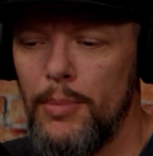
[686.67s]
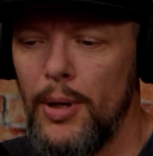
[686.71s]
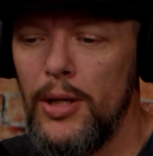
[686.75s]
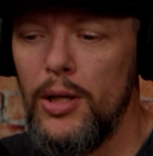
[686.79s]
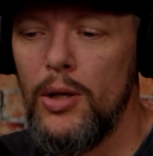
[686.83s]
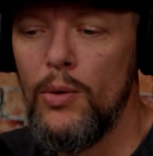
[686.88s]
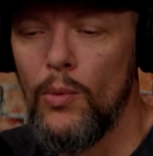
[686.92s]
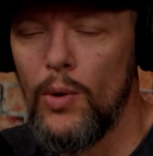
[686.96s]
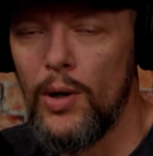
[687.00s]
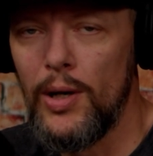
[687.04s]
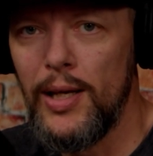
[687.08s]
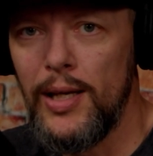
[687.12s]
But
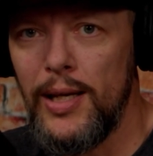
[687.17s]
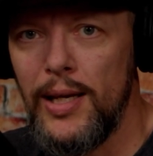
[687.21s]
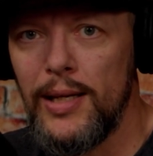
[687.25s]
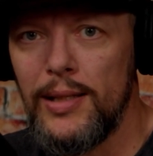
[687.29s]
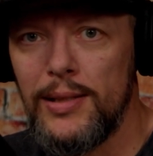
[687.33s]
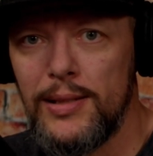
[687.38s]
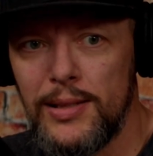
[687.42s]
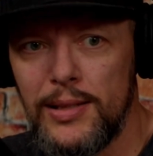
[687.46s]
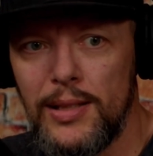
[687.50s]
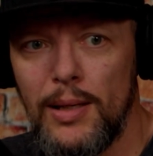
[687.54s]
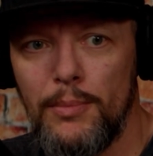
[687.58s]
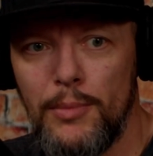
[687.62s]
you want to
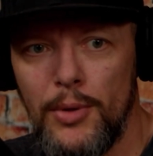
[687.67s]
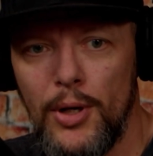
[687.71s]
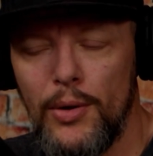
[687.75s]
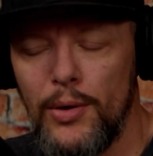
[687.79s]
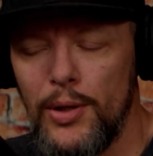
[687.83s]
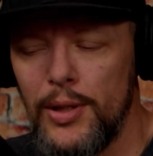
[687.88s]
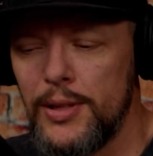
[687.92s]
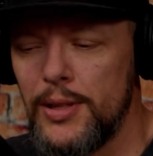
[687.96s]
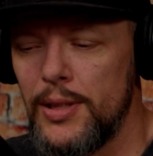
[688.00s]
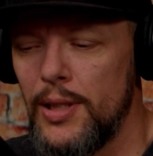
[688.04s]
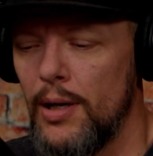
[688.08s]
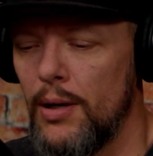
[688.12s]
get some
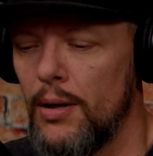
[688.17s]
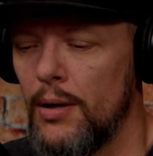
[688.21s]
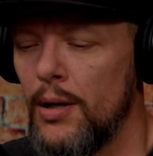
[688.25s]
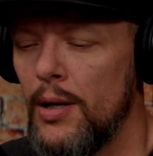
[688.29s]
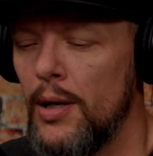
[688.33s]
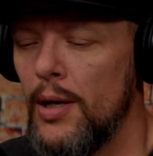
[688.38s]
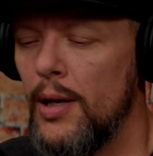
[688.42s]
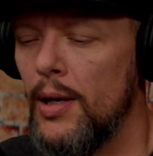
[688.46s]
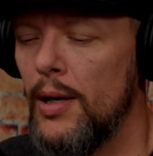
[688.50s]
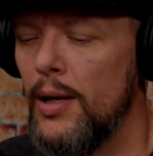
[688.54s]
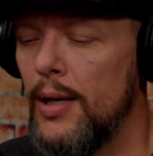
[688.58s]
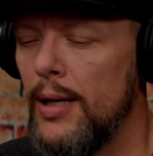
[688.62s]
notice there.
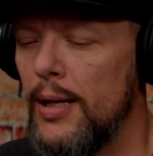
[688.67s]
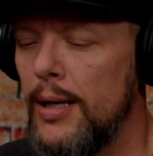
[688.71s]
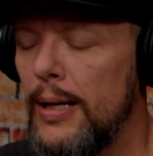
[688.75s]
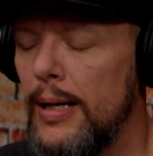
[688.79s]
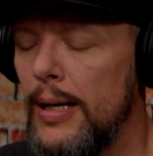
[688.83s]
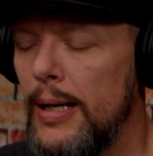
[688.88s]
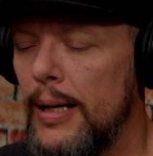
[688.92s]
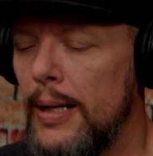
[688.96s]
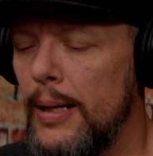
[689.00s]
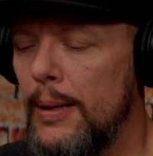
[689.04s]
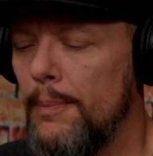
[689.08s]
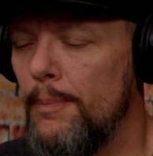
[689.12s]

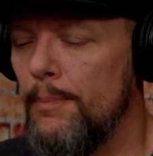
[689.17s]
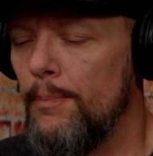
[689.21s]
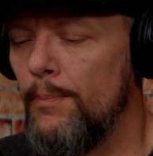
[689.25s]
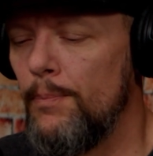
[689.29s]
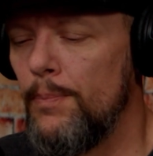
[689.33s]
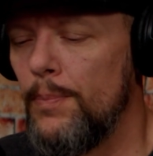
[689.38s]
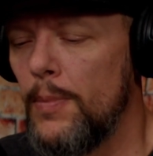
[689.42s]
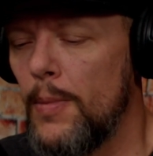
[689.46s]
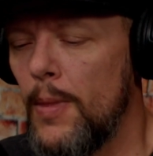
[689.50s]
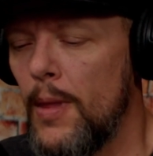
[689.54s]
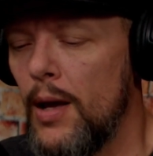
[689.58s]
And